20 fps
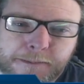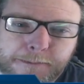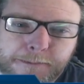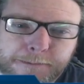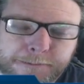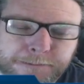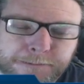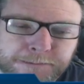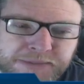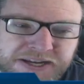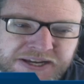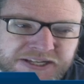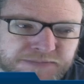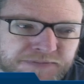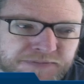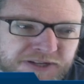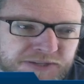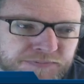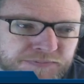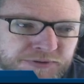bass
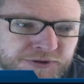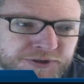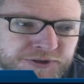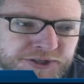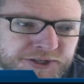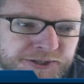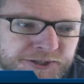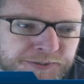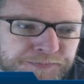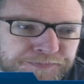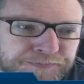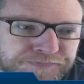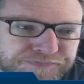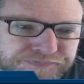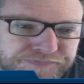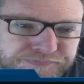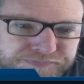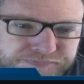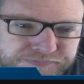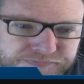plus boost.
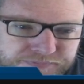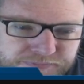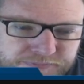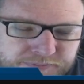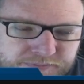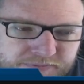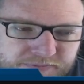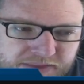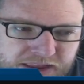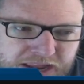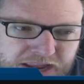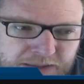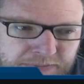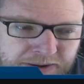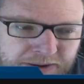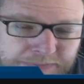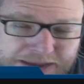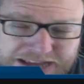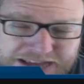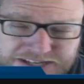My
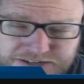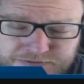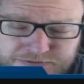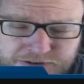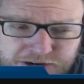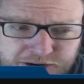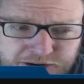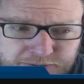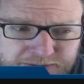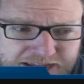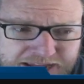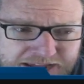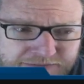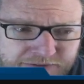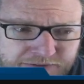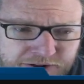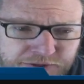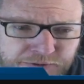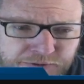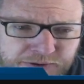master volume I have all
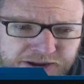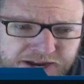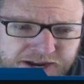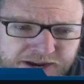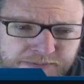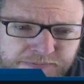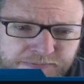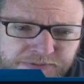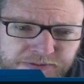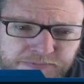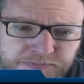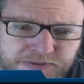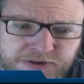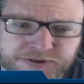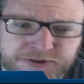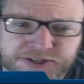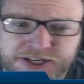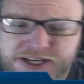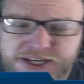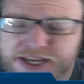the way up. The
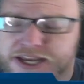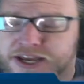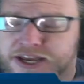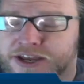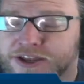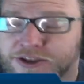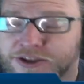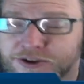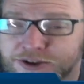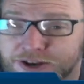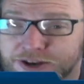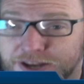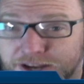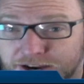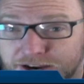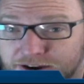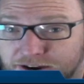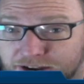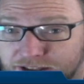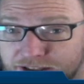music, you can
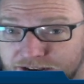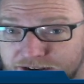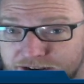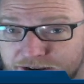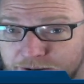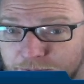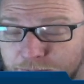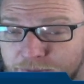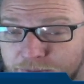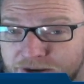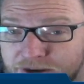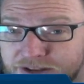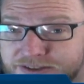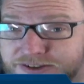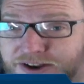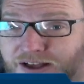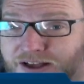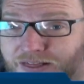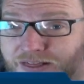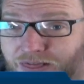hear it, but it's
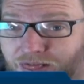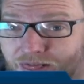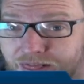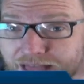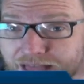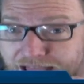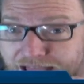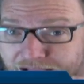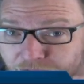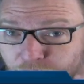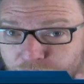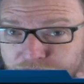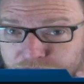not loud.